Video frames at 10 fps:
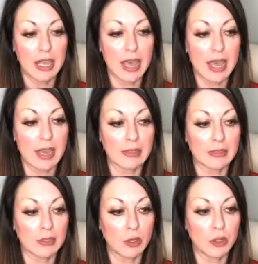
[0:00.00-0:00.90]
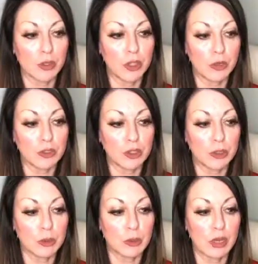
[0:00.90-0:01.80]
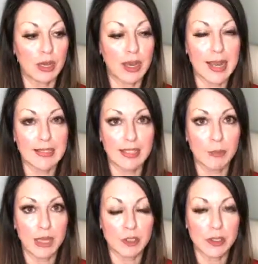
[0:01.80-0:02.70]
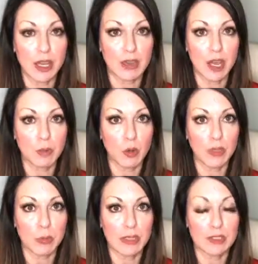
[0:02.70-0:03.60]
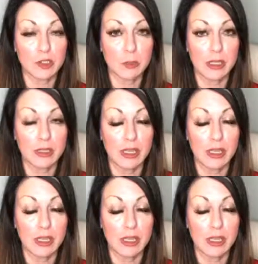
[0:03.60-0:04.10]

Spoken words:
And so you can go to highticketmastery.com, or you can message me.